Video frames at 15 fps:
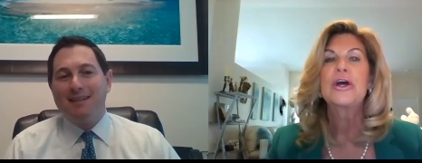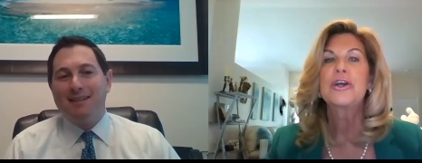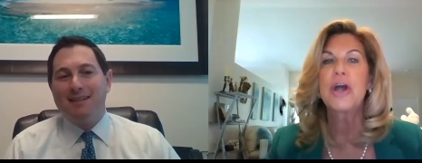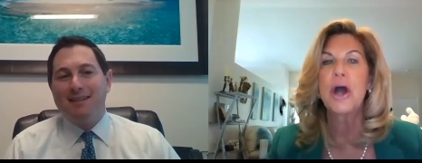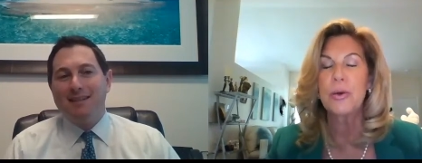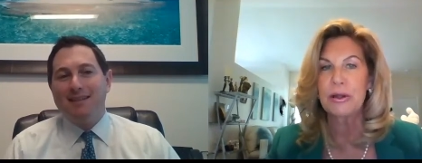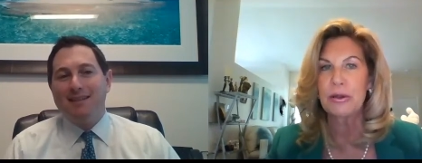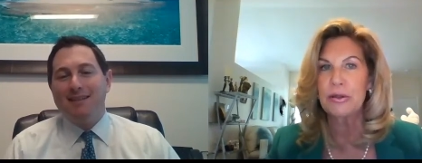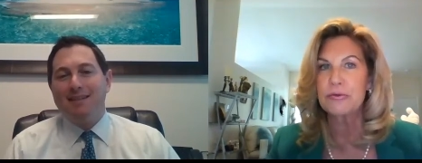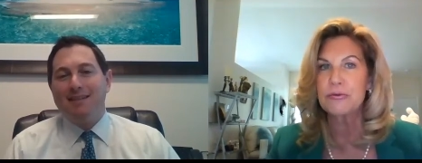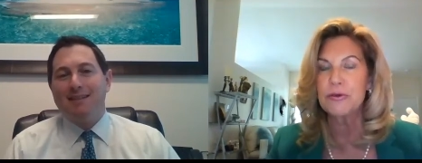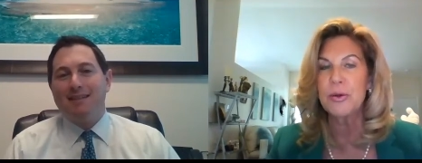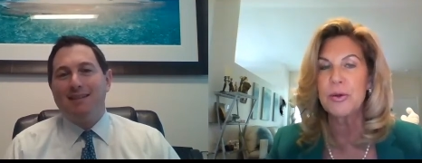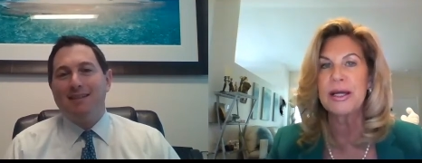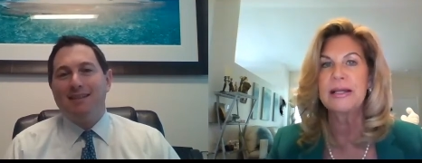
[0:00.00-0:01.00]
Speaker 1: going
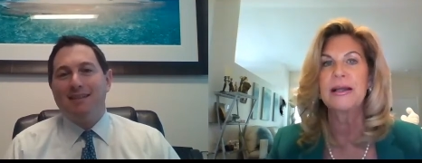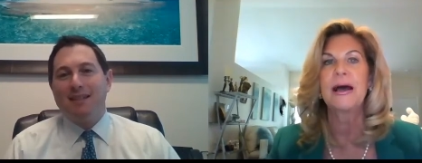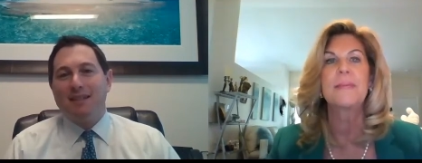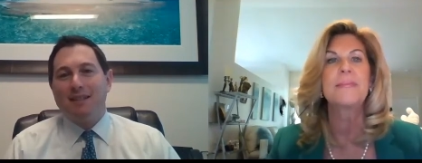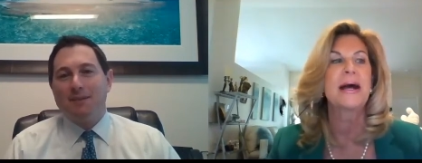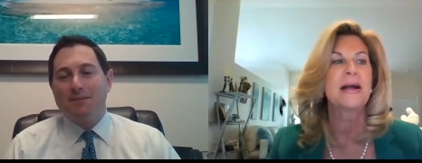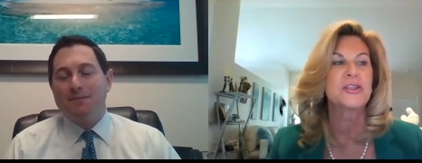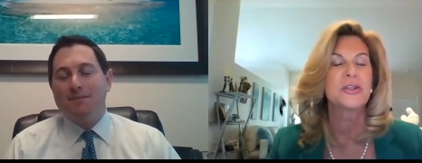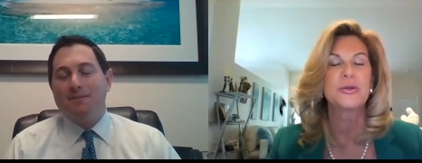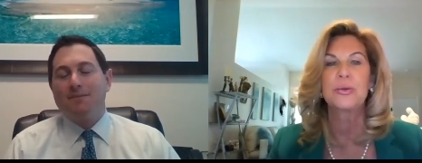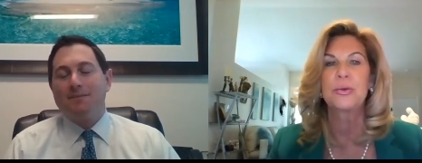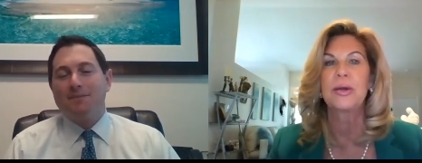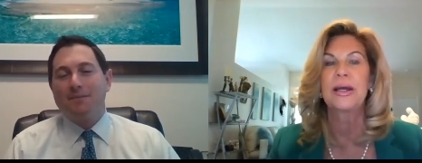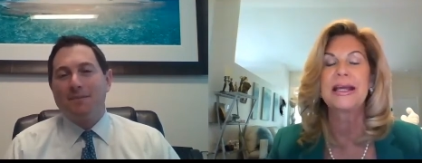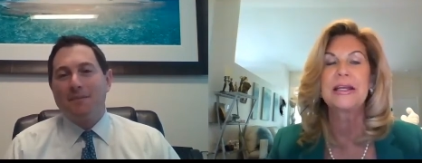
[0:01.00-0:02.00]
through it, about
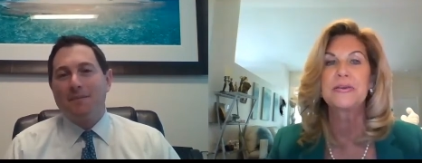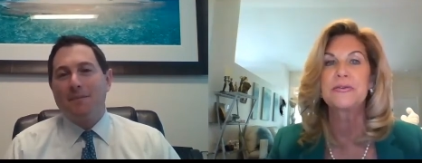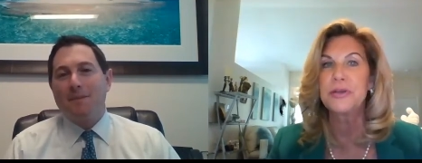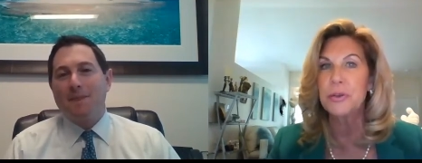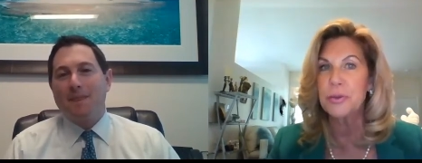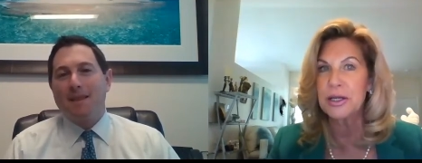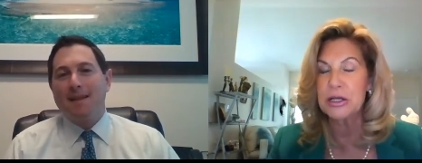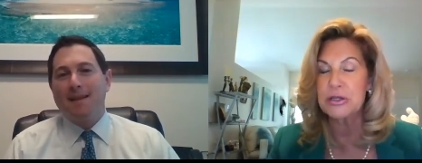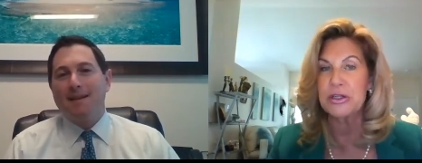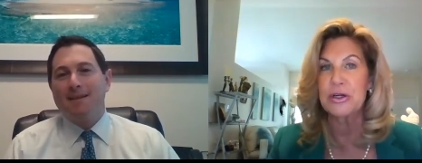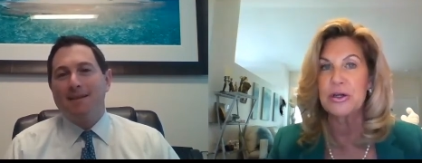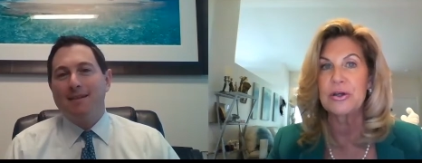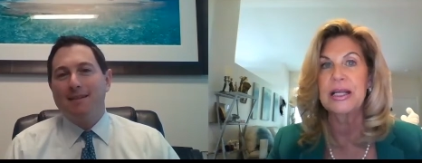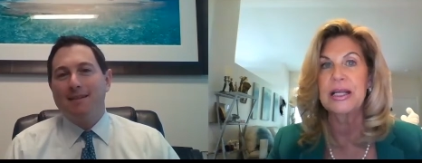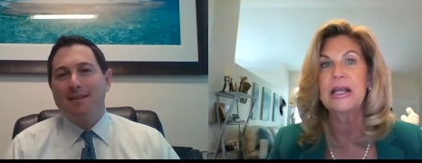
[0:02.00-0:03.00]
to interview an
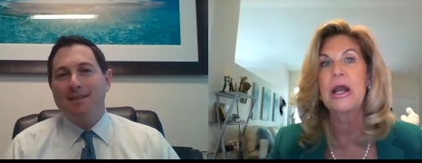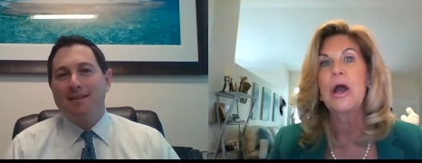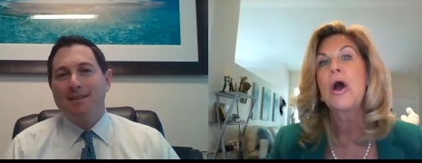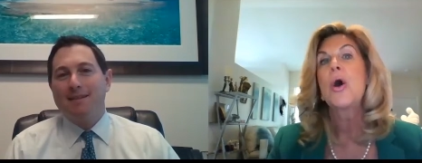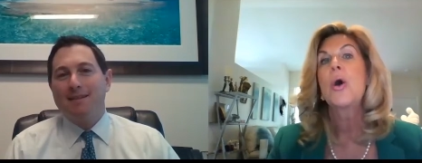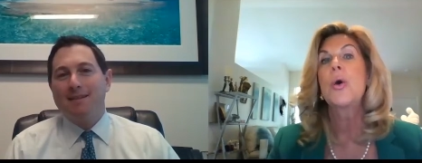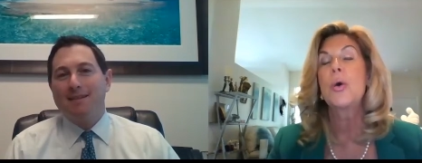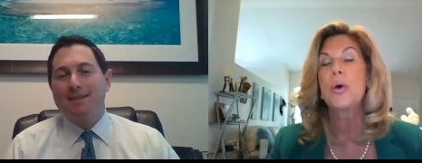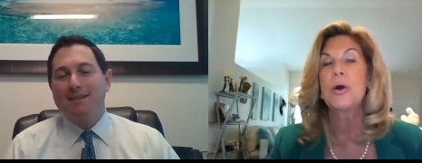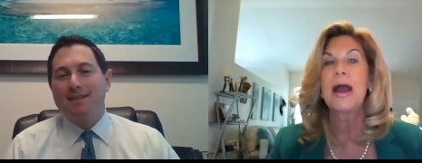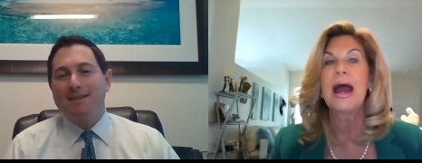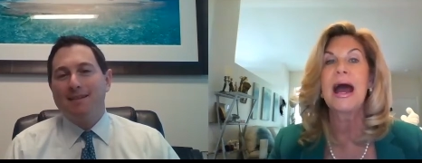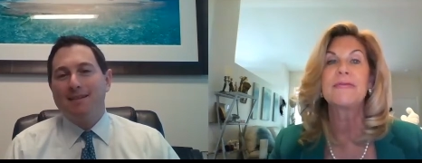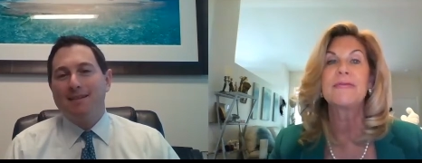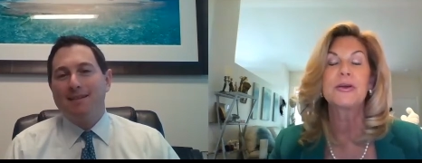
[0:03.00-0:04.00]
attorney, or
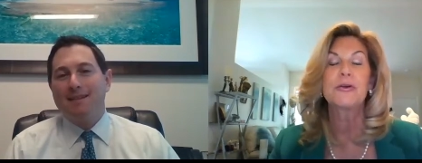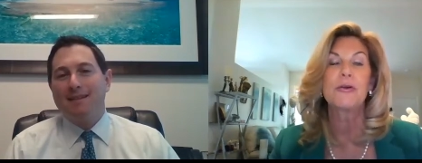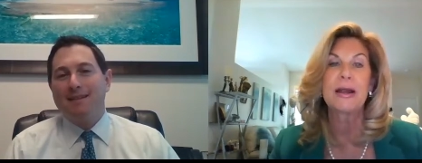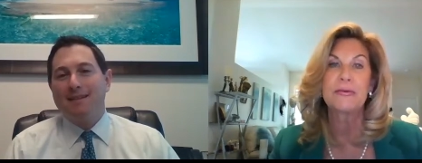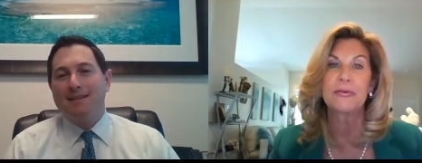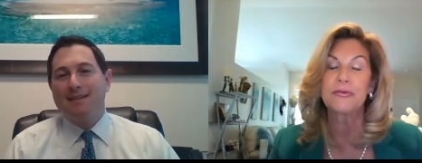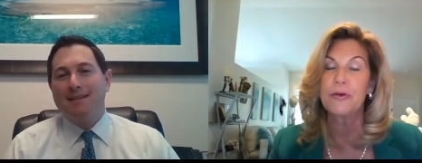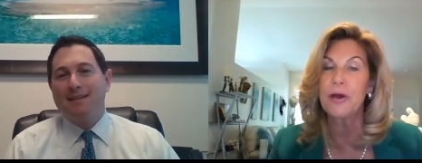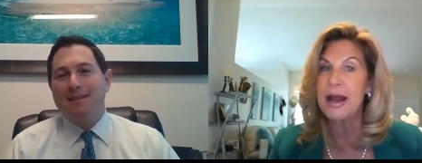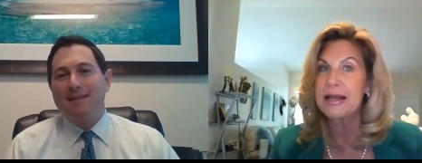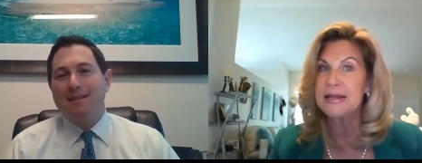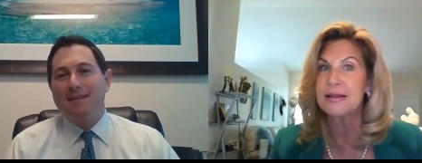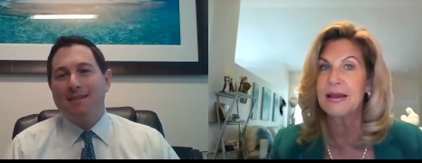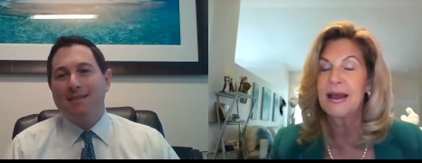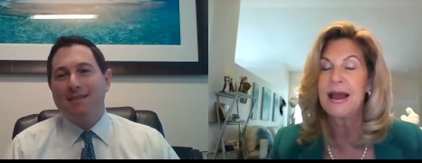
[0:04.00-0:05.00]
have a great
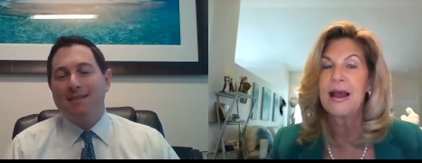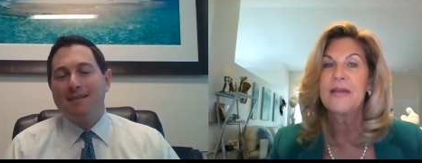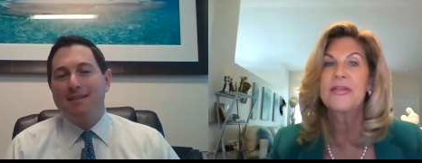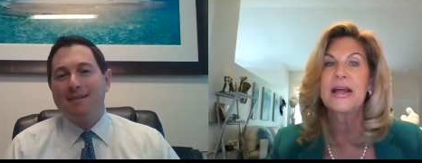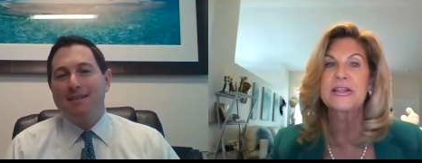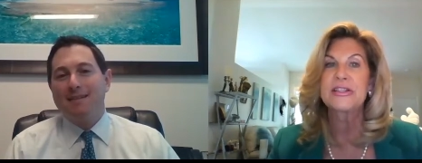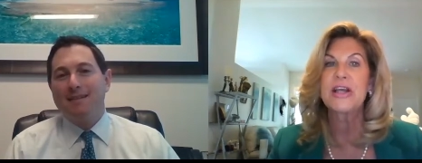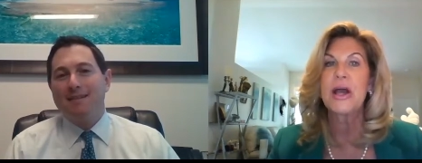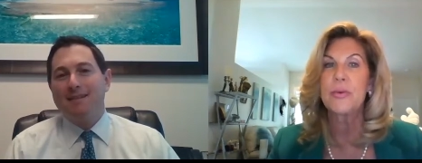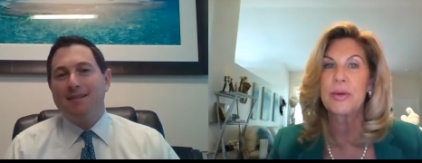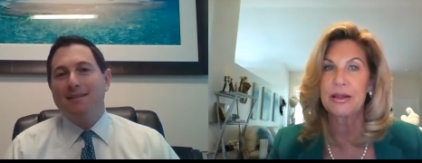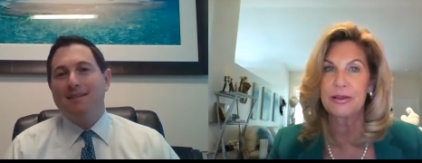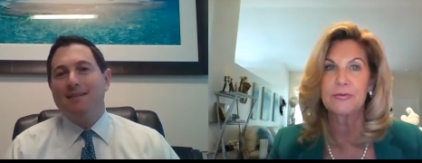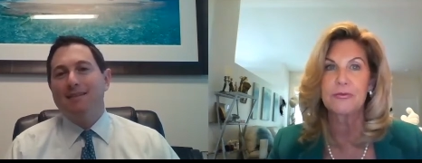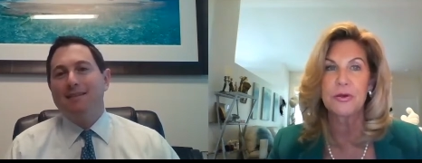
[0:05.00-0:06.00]
friend that's
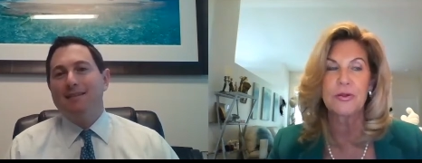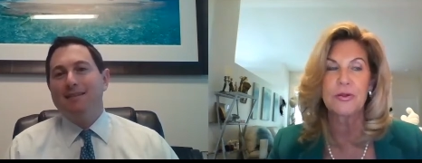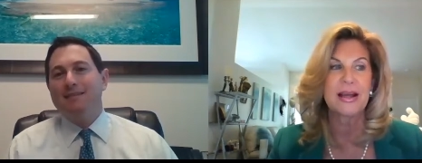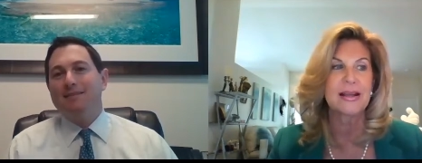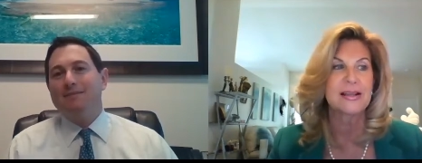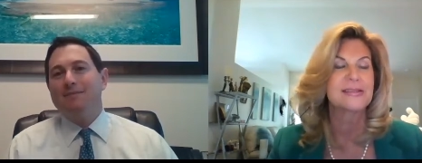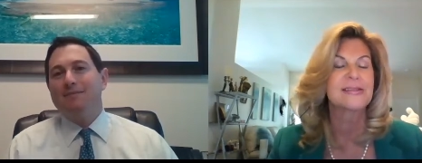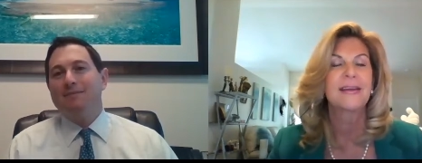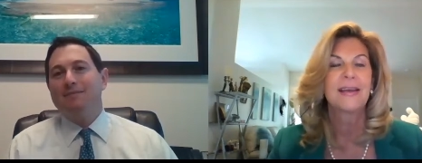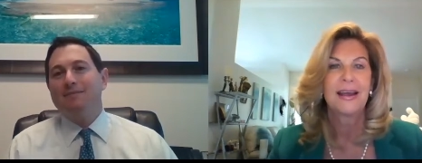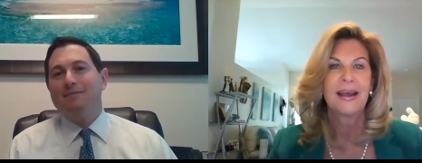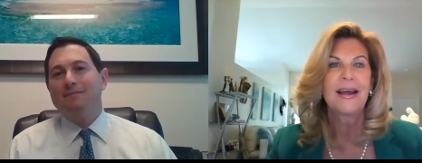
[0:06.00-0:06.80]
going through this.